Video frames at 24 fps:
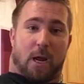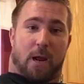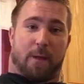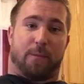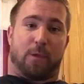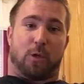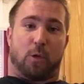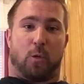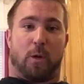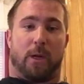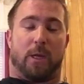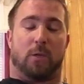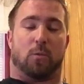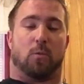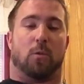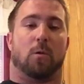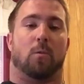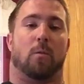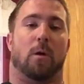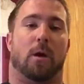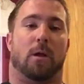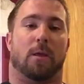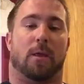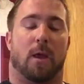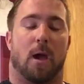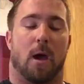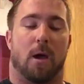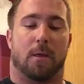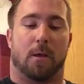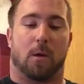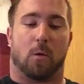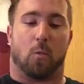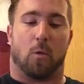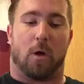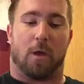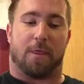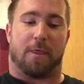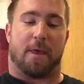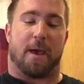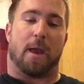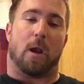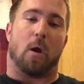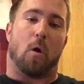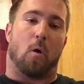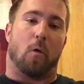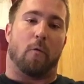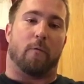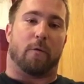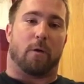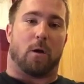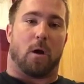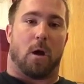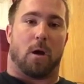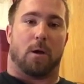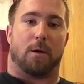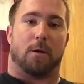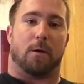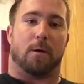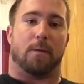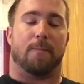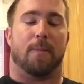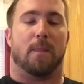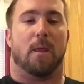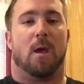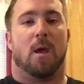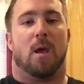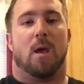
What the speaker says: I'm tweaked one way or the other with that over-under.